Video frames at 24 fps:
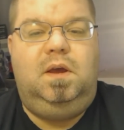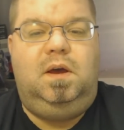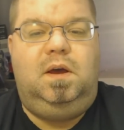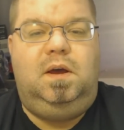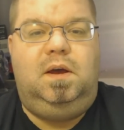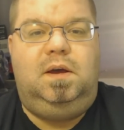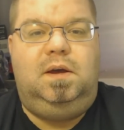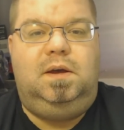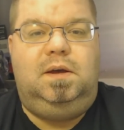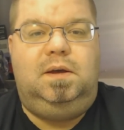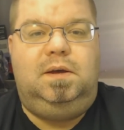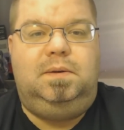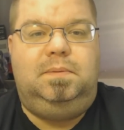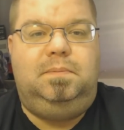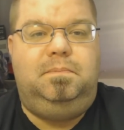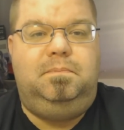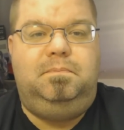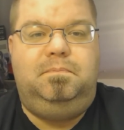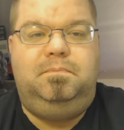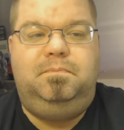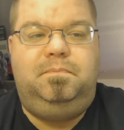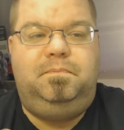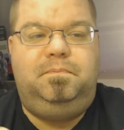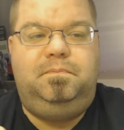
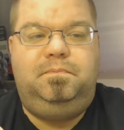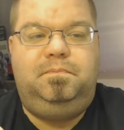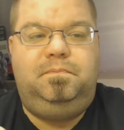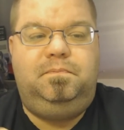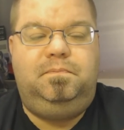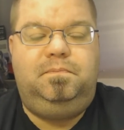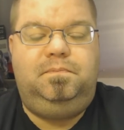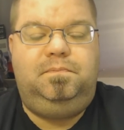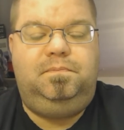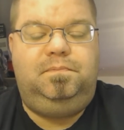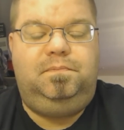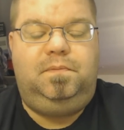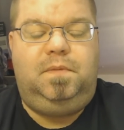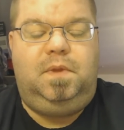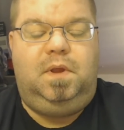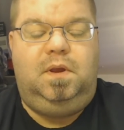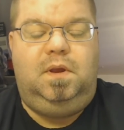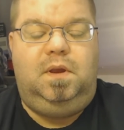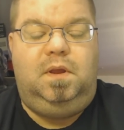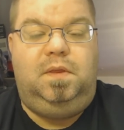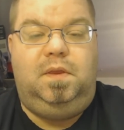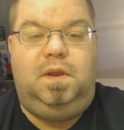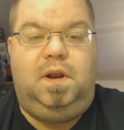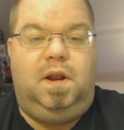and
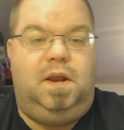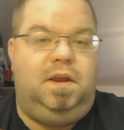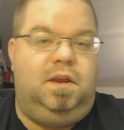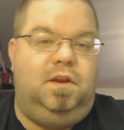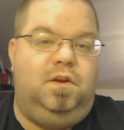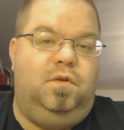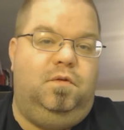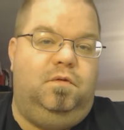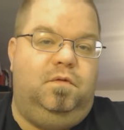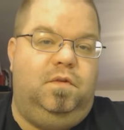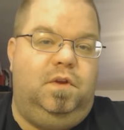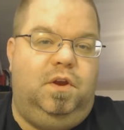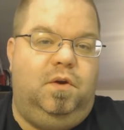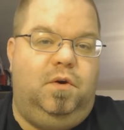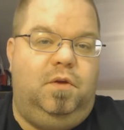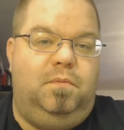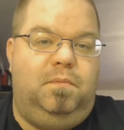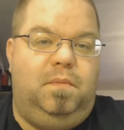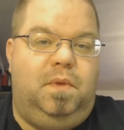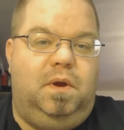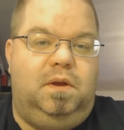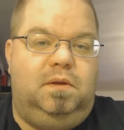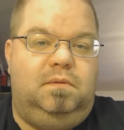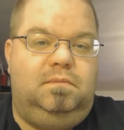then I get no video
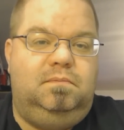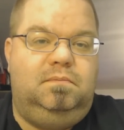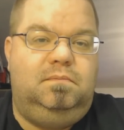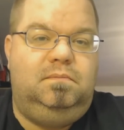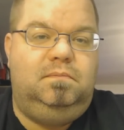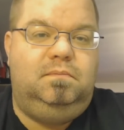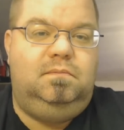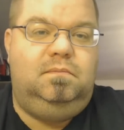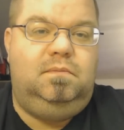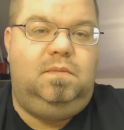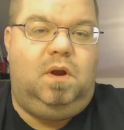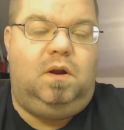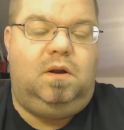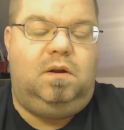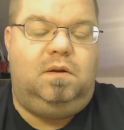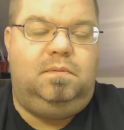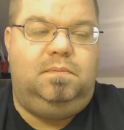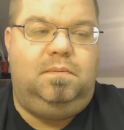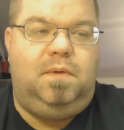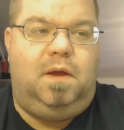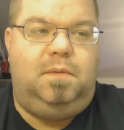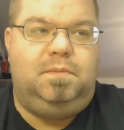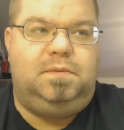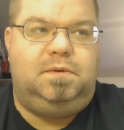in my,
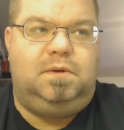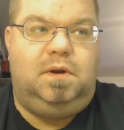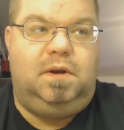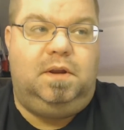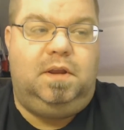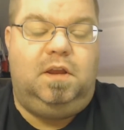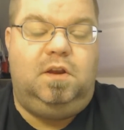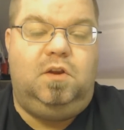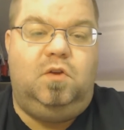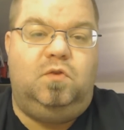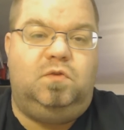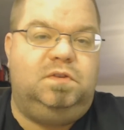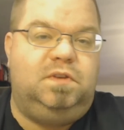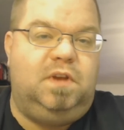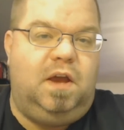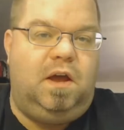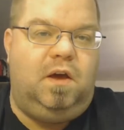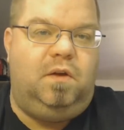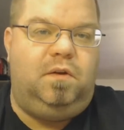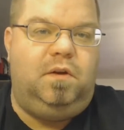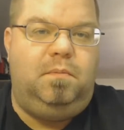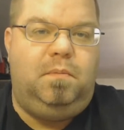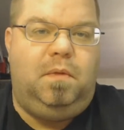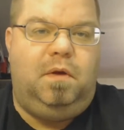get no
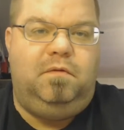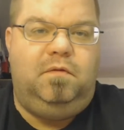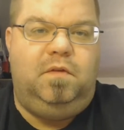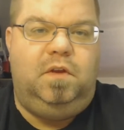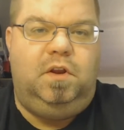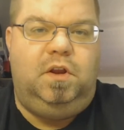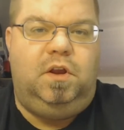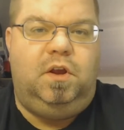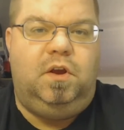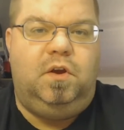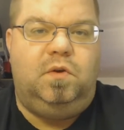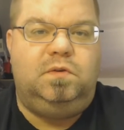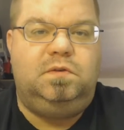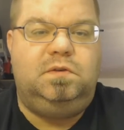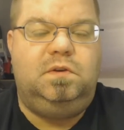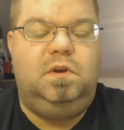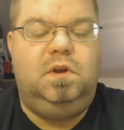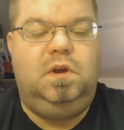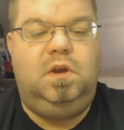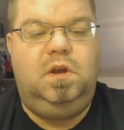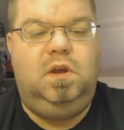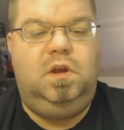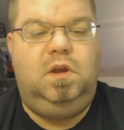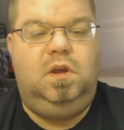sound in my videos.
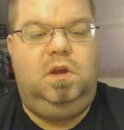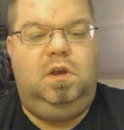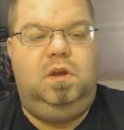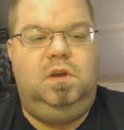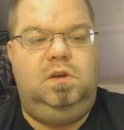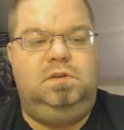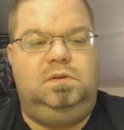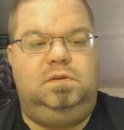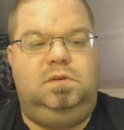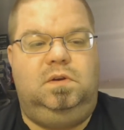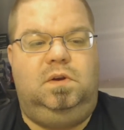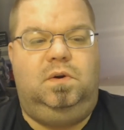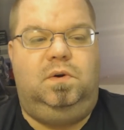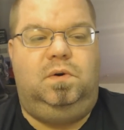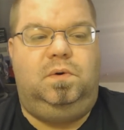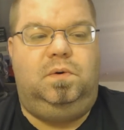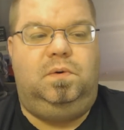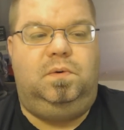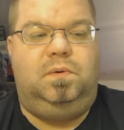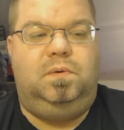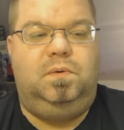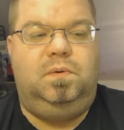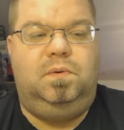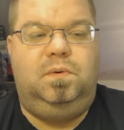
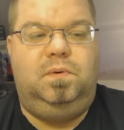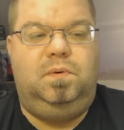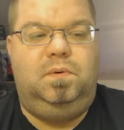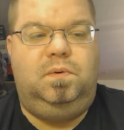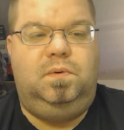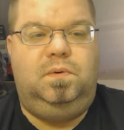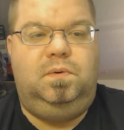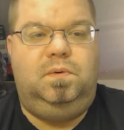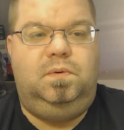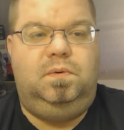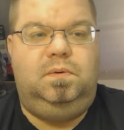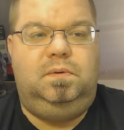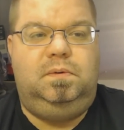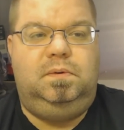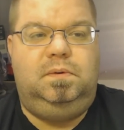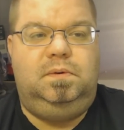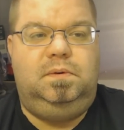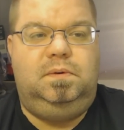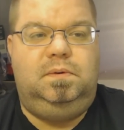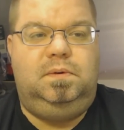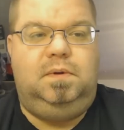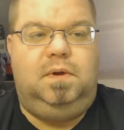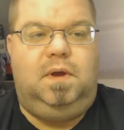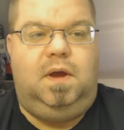So
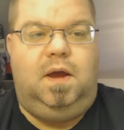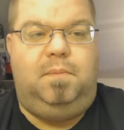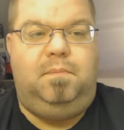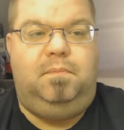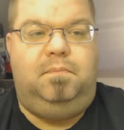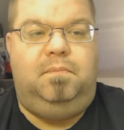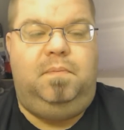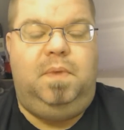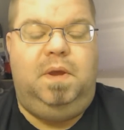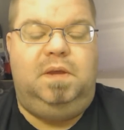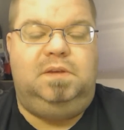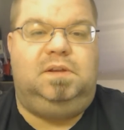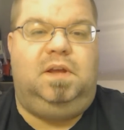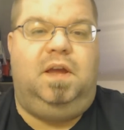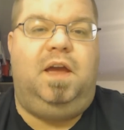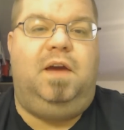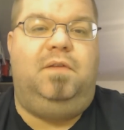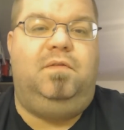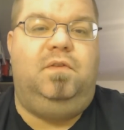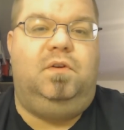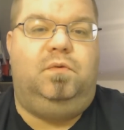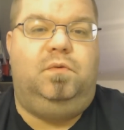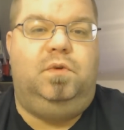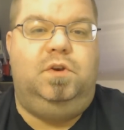I'm basically
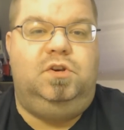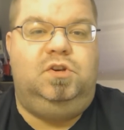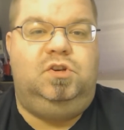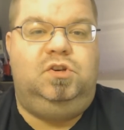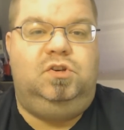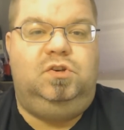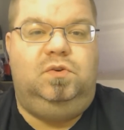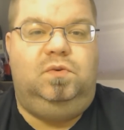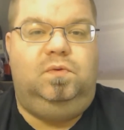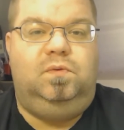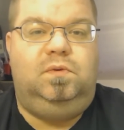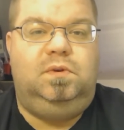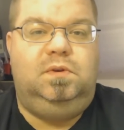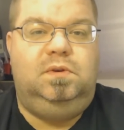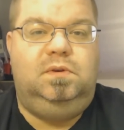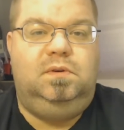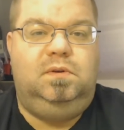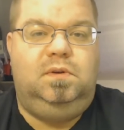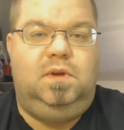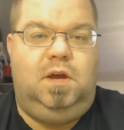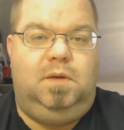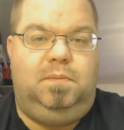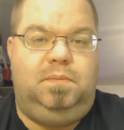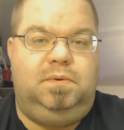having to reshoot
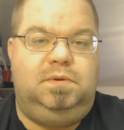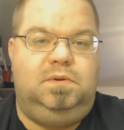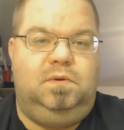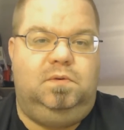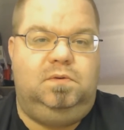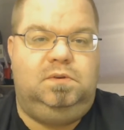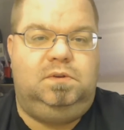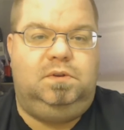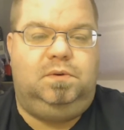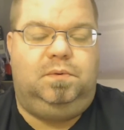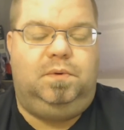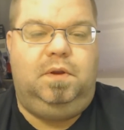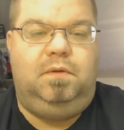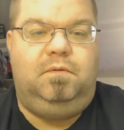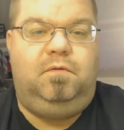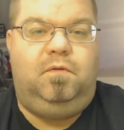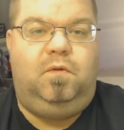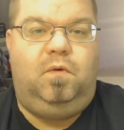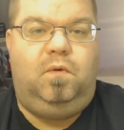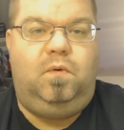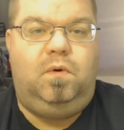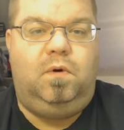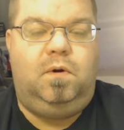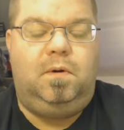episodes 3 and
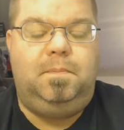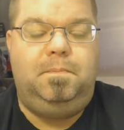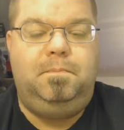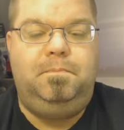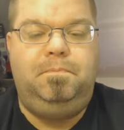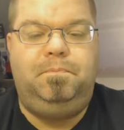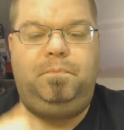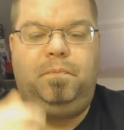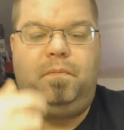4.